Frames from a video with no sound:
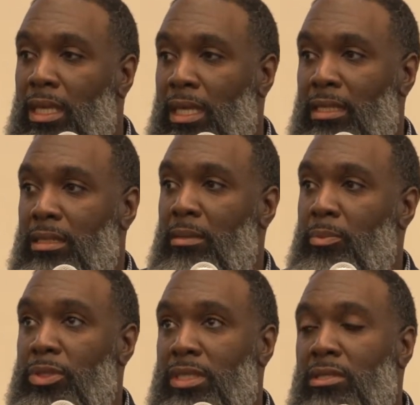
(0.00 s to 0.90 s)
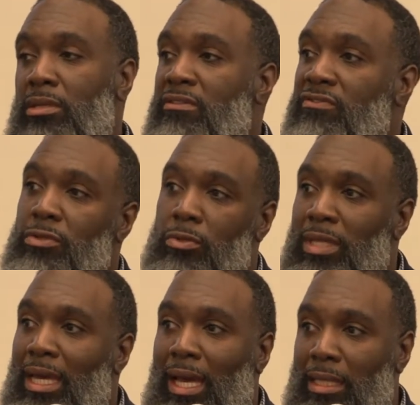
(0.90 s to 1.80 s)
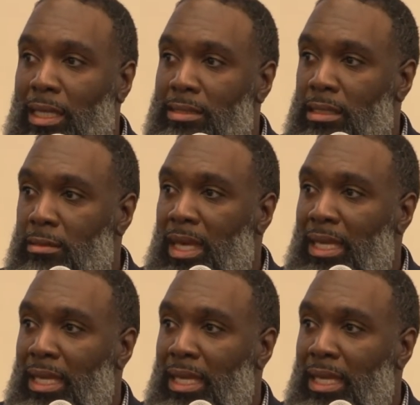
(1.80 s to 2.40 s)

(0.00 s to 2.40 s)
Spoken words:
in the particular view that highlights them